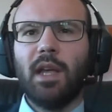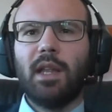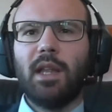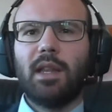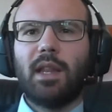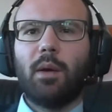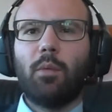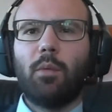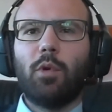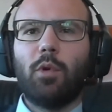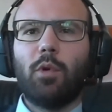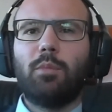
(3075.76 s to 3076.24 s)

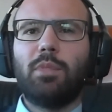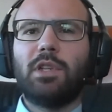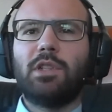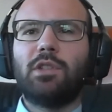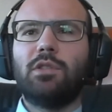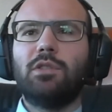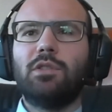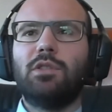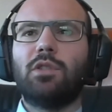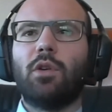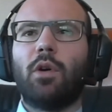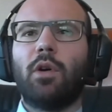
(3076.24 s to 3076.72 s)
they would be
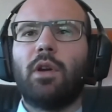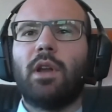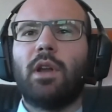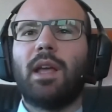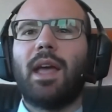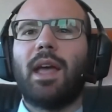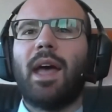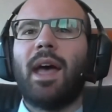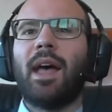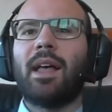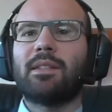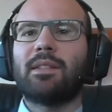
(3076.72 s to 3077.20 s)

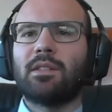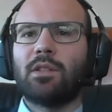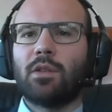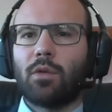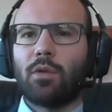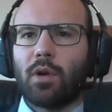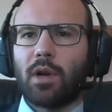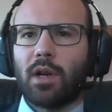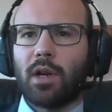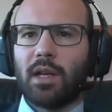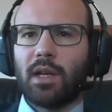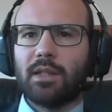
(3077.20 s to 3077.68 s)
joining as an
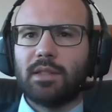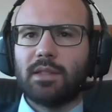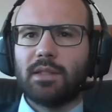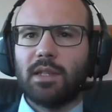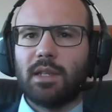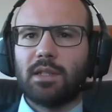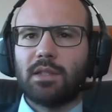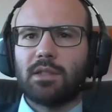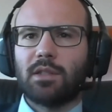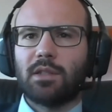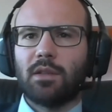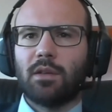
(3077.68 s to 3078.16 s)

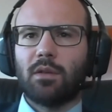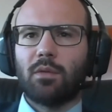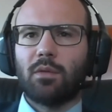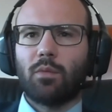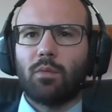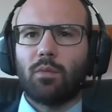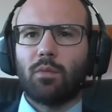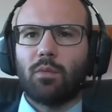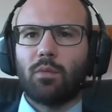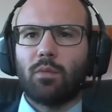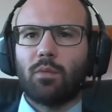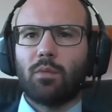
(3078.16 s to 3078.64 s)
organization
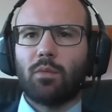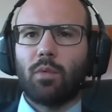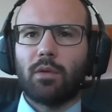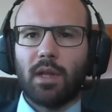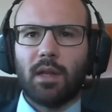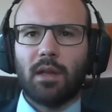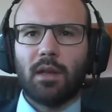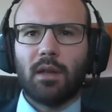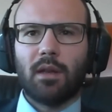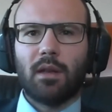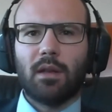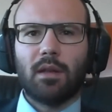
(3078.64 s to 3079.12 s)

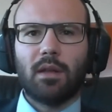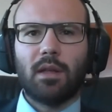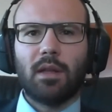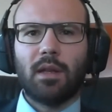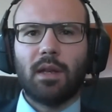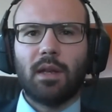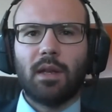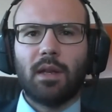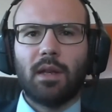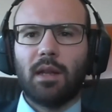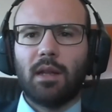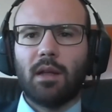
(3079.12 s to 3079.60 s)
rather than
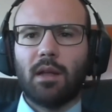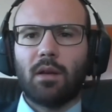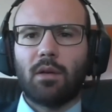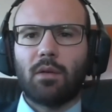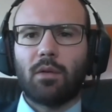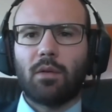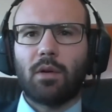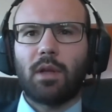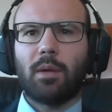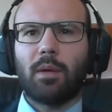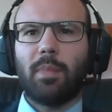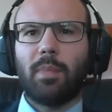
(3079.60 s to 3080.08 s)
in any
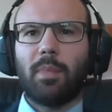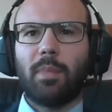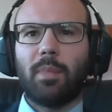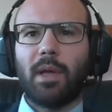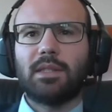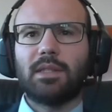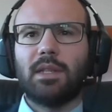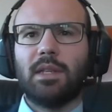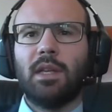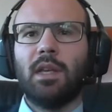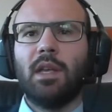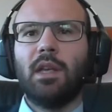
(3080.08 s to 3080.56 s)
other
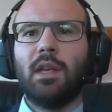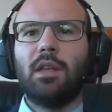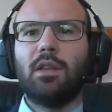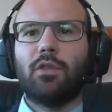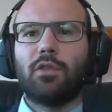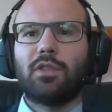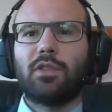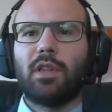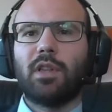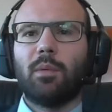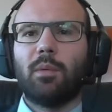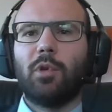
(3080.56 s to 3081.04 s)
capacity.
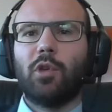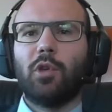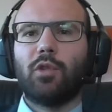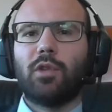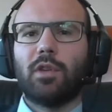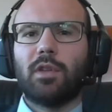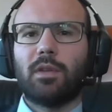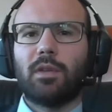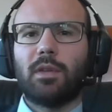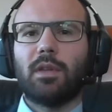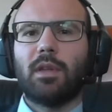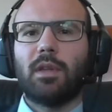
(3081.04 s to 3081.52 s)
You're still
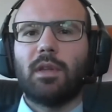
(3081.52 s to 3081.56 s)
muted.